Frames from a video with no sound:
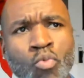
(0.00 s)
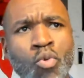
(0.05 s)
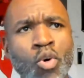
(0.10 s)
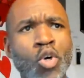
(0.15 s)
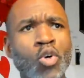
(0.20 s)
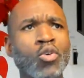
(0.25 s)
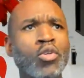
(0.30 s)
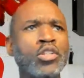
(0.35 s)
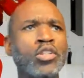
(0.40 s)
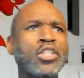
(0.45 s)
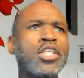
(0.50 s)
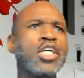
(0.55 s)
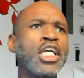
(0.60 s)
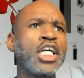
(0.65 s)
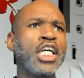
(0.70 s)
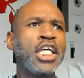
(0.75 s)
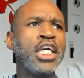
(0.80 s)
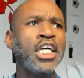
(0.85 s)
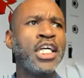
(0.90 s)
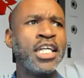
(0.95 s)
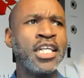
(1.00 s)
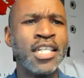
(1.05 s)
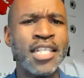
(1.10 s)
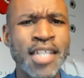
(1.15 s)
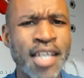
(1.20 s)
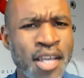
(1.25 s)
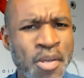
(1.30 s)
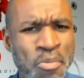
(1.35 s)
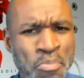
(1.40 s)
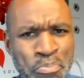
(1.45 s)
world is going to
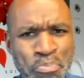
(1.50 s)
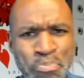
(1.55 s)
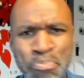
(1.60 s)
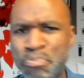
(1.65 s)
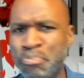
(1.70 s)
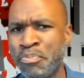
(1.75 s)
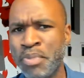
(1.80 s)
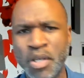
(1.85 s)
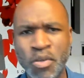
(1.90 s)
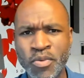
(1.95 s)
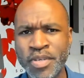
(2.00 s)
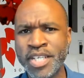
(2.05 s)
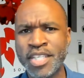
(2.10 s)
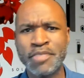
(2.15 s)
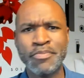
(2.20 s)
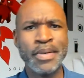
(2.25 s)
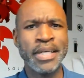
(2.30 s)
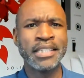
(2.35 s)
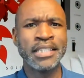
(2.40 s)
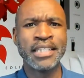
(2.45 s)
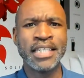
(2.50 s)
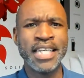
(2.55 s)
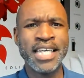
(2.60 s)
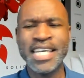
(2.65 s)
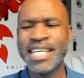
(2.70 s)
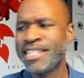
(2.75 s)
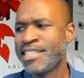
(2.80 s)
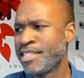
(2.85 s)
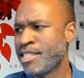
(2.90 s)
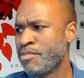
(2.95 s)
end. But we expect the
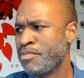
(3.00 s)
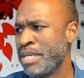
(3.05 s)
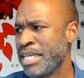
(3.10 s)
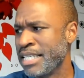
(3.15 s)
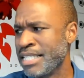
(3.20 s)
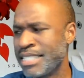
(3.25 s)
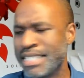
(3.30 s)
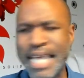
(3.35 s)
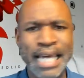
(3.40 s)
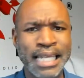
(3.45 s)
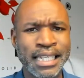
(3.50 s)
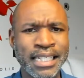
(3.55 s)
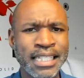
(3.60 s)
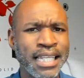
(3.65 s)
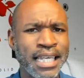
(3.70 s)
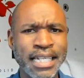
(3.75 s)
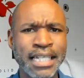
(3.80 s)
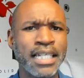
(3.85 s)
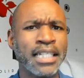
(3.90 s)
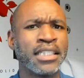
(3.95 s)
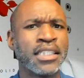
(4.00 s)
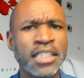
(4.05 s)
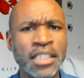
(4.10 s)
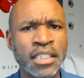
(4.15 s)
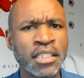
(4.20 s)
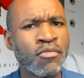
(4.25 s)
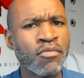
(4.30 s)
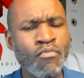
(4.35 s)
kids to be exactly like us.